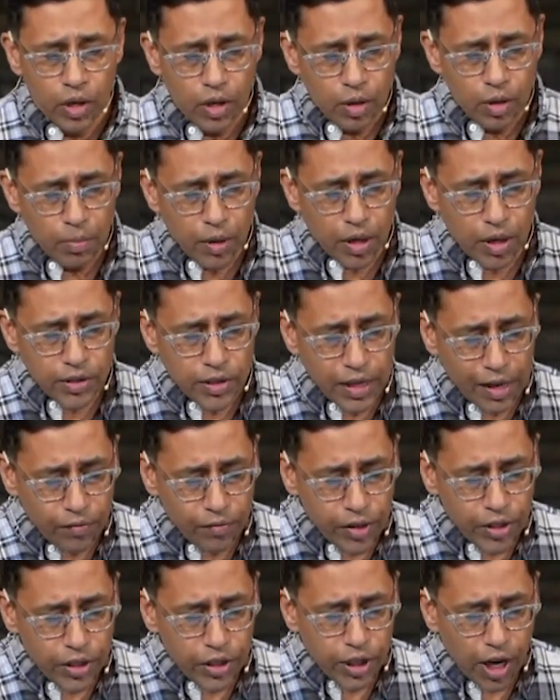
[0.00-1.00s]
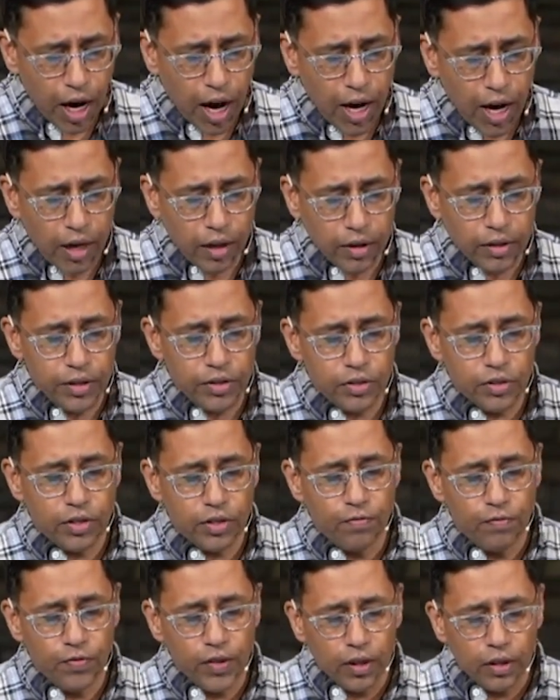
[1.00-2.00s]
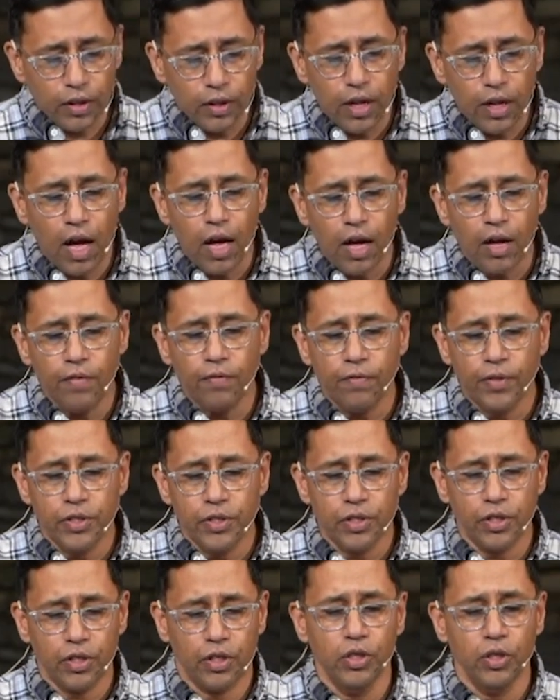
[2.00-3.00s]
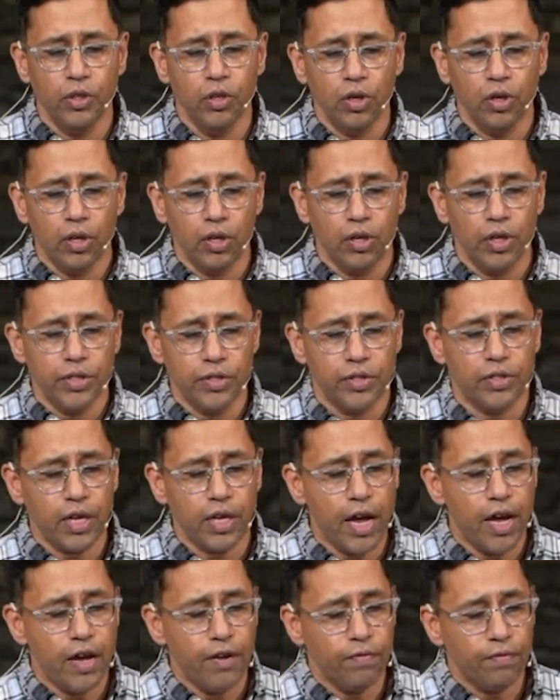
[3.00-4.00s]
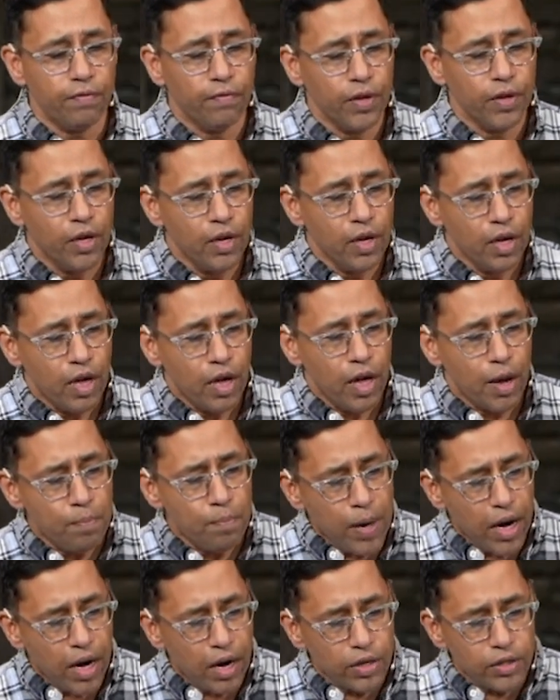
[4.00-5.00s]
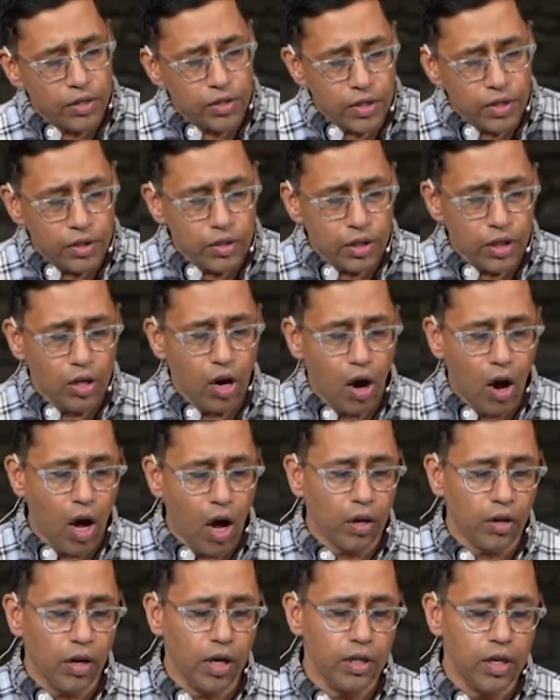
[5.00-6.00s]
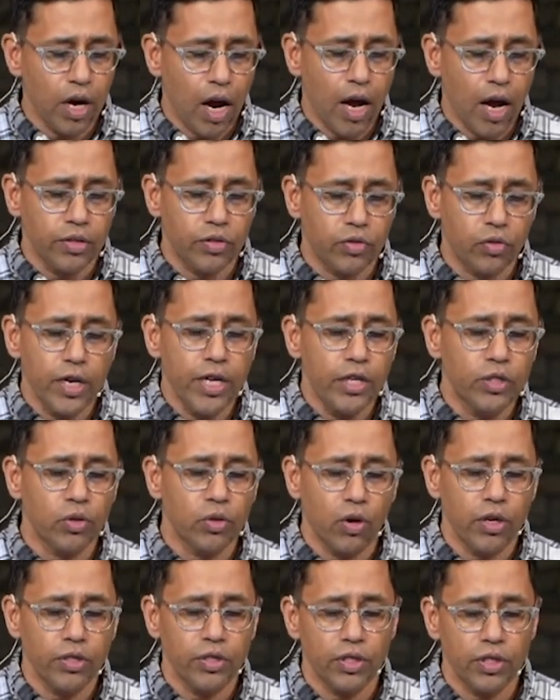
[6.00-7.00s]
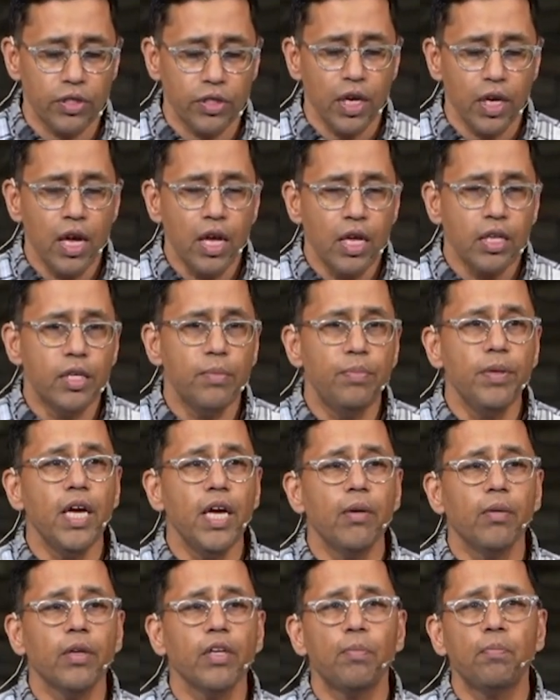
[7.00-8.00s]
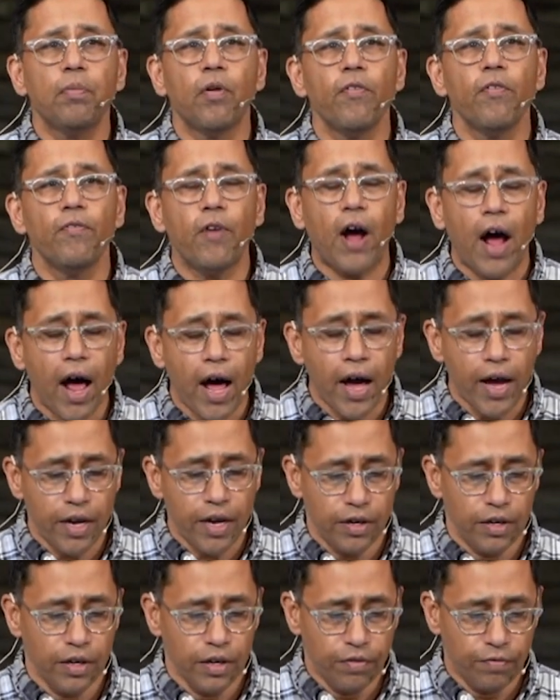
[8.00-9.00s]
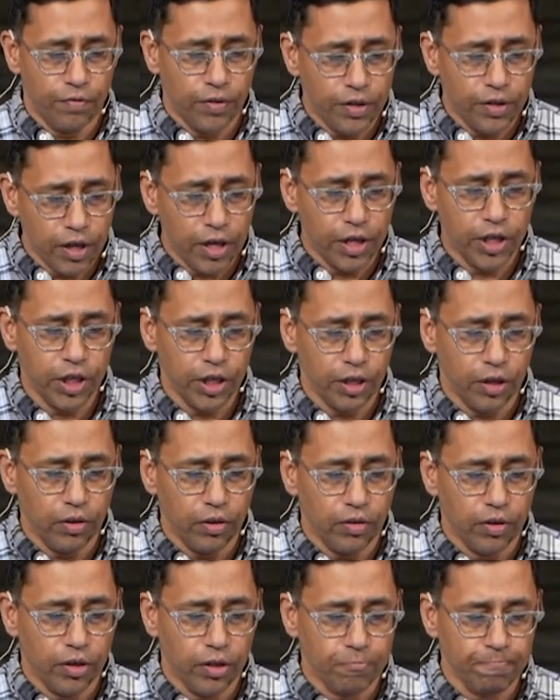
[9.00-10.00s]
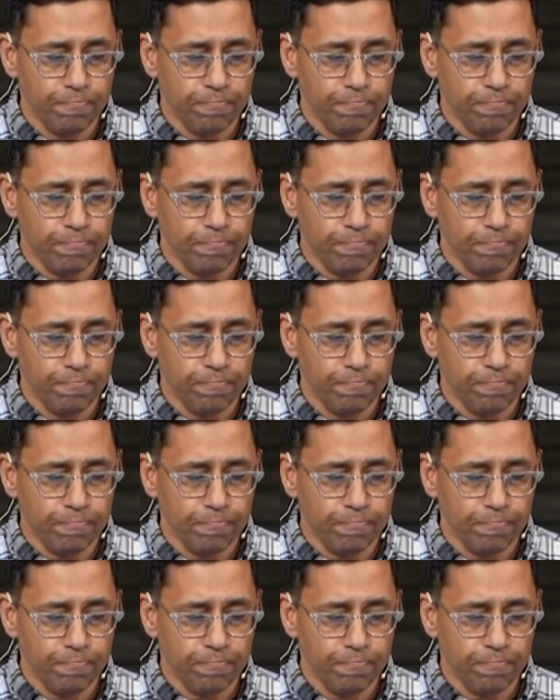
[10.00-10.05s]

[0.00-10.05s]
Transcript: because every child needs to feel loved, secure, and safe. And parents need to call on God's resources to be able to provide for their children.